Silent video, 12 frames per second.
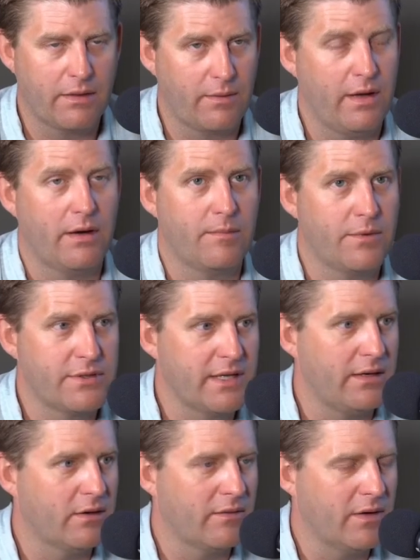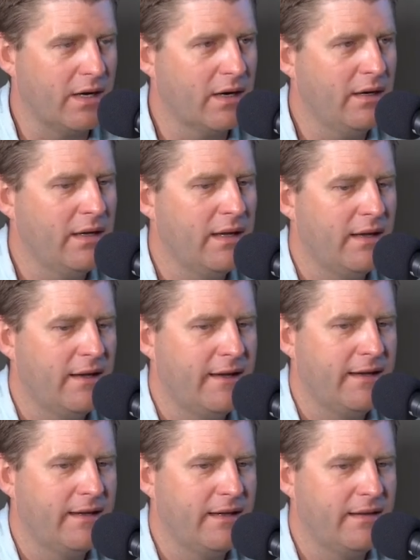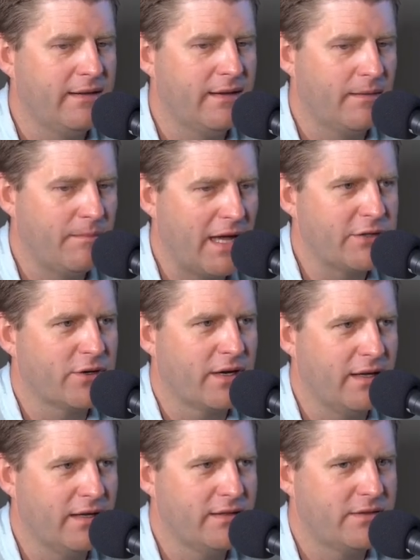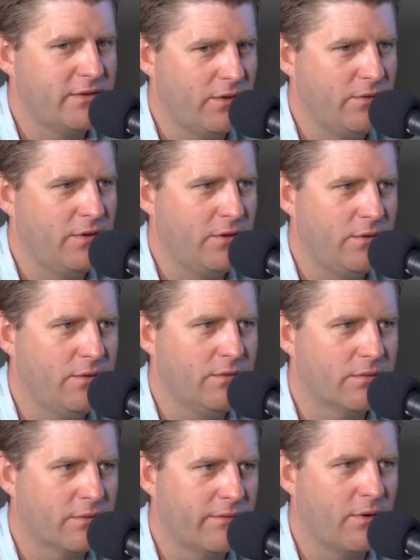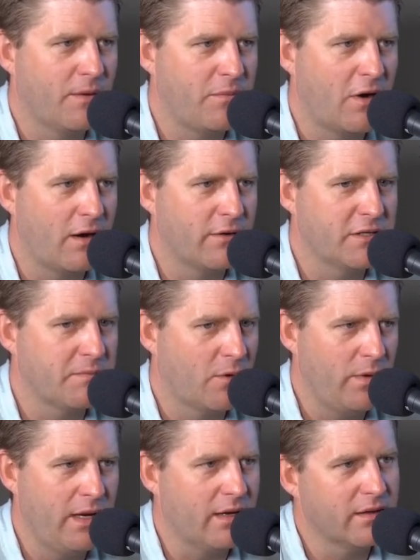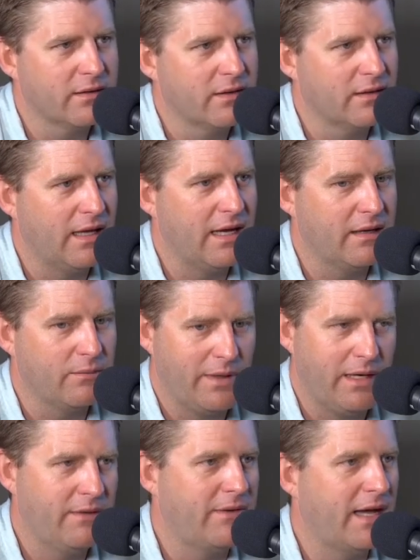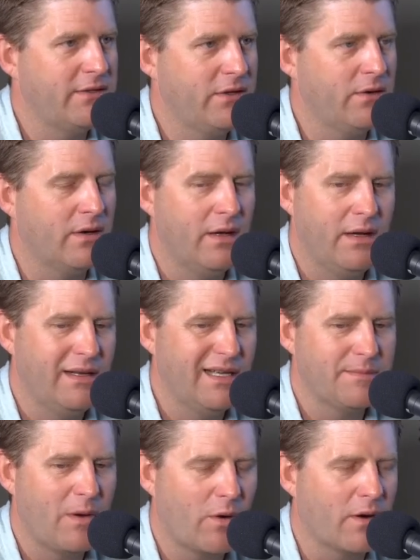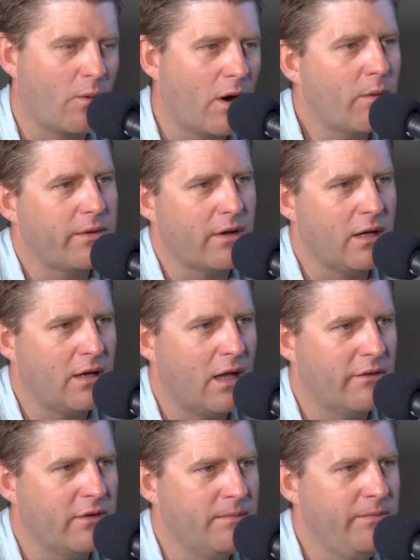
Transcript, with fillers: three hundred percent year over year, the metric is two new referring yeah. partners per week. Yeah. Like, we need to find two. Doesn't mean we're going to work with all, all of them,